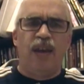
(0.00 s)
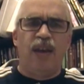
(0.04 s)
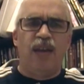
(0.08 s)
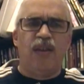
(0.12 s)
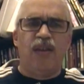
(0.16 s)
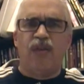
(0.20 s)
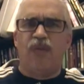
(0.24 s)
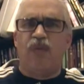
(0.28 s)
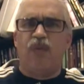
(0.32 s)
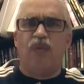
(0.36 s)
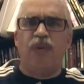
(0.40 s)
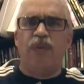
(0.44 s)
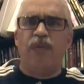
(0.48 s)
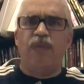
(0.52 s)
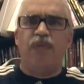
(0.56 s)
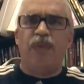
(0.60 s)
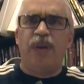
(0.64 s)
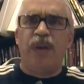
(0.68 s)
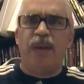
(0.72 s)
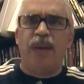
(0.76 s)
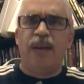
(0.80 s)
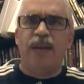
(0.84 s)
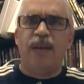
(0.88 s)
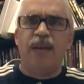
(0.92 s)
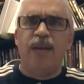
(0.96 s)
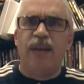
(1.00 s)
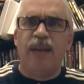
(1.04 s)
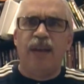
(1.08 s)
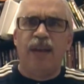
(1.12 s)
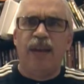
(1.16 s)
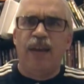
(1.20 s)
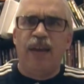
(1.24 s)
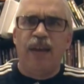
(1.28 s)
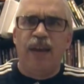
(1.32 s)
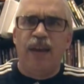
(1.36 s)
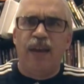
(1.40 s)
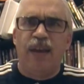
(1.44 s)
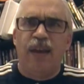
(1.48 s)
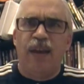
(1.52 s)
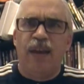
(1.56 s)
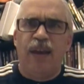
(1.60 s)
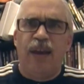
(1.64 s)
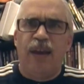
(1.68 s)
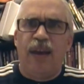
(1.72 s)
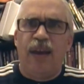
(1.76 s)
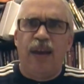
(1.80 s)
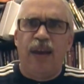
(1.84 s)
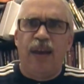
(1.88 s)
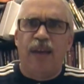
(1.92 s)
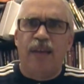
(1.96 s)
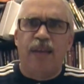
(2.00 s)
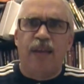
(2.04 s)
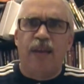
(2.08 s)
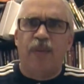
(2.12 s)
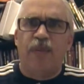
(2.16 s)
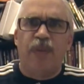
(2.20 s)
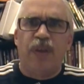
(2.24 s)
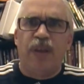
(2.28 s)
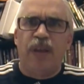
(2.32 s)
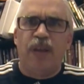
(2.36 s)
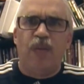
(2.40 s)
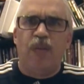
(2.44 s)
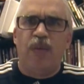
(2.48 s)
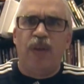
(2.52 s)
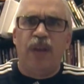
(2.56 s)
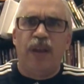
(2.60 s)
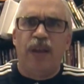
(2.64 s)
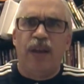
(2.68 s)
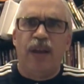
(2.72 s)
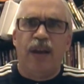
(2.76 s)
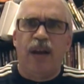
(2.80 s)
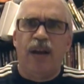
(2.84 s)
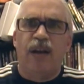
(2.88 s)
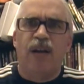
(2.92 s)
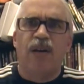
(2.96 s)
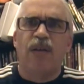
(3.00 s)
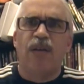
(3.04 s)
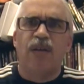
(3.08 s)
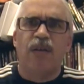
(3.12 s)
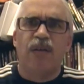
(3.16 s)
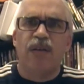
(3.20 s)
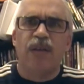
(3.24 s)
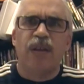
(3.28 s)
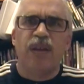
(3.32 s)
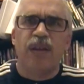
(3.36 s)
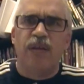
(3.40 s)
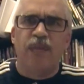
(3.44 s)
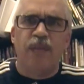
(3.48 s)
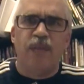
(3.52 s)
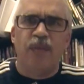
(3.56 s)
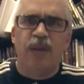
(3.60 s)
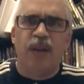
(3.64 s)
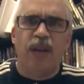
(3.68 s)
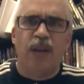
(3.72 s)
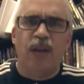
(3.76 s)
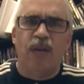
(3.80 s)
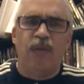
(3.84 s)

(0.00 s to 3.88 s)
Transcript: It just wouldn't be something that would occur to them.